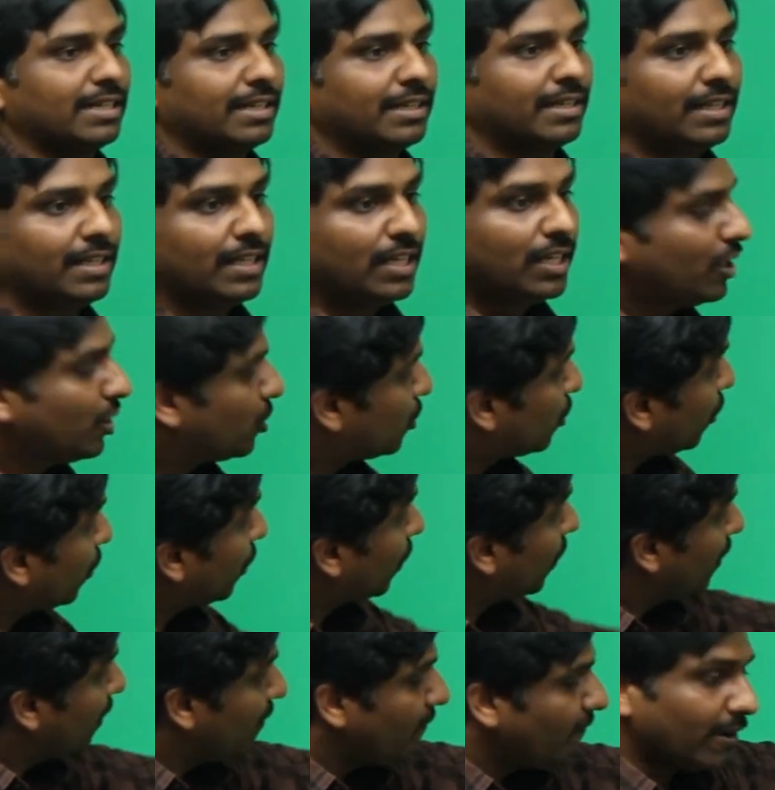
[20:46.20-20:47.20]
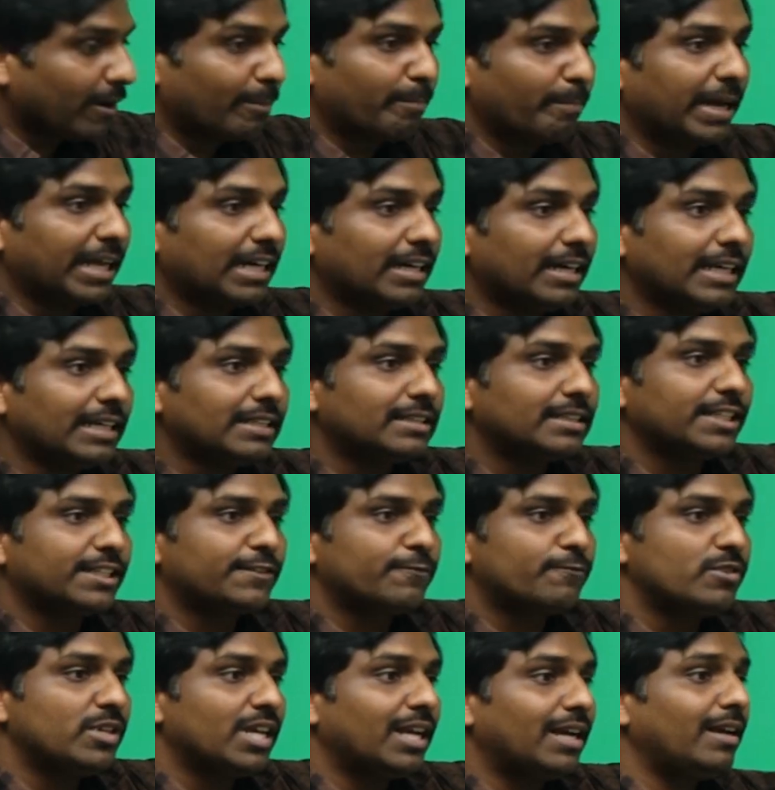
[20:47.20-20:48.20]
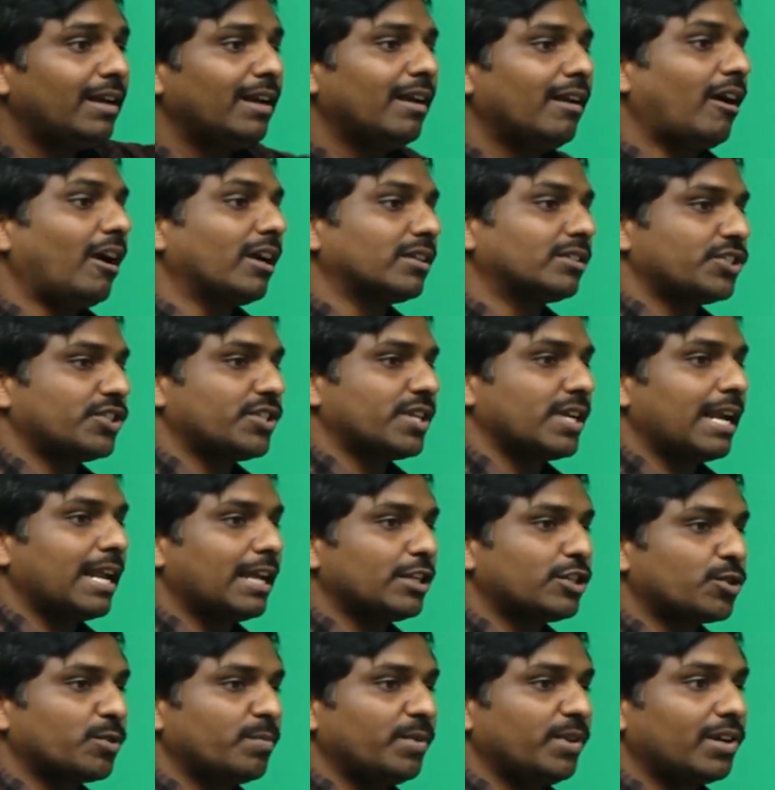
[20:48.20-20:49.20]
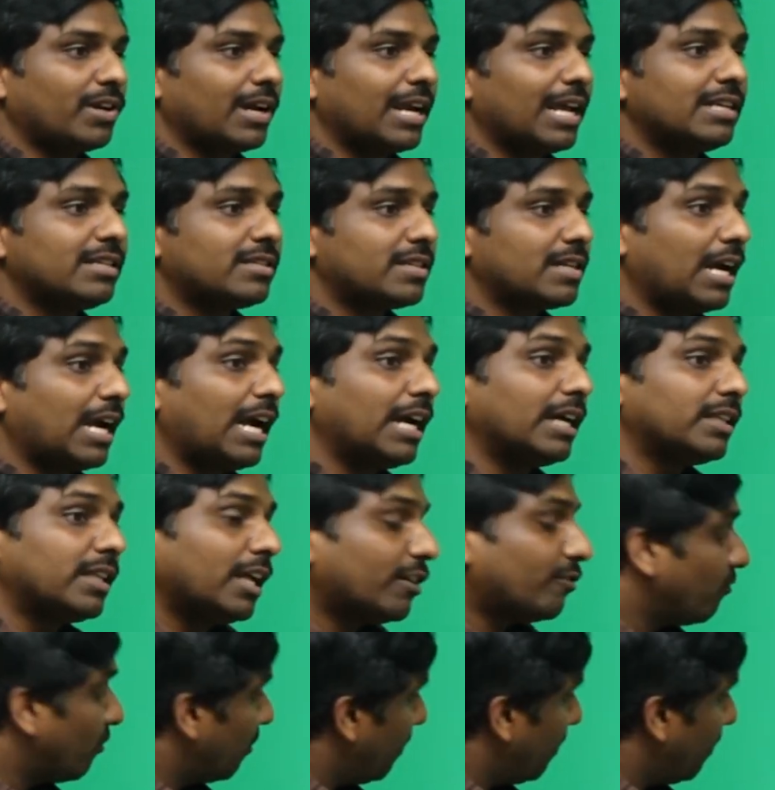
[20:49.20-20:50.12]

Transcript: So for burning this fuel, oxygen has to be utilized and that would be